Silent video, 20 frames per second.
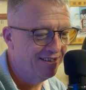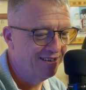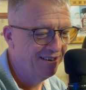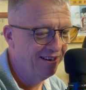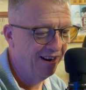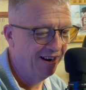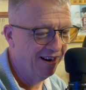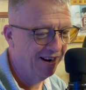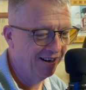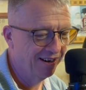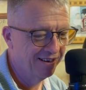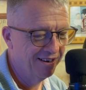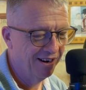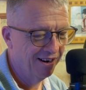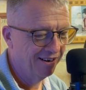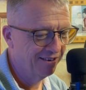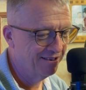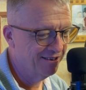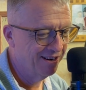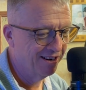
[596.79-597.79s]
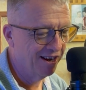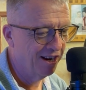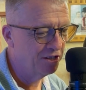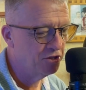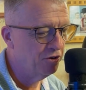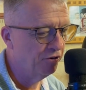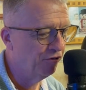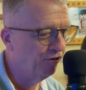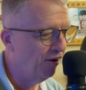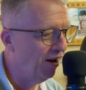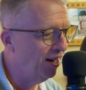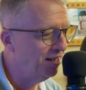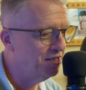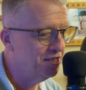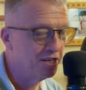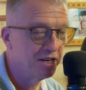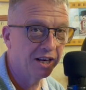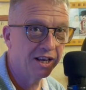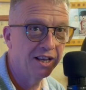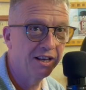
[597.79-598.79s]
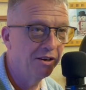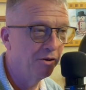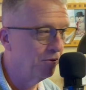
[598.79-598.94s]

uh, uh, country fried chicken or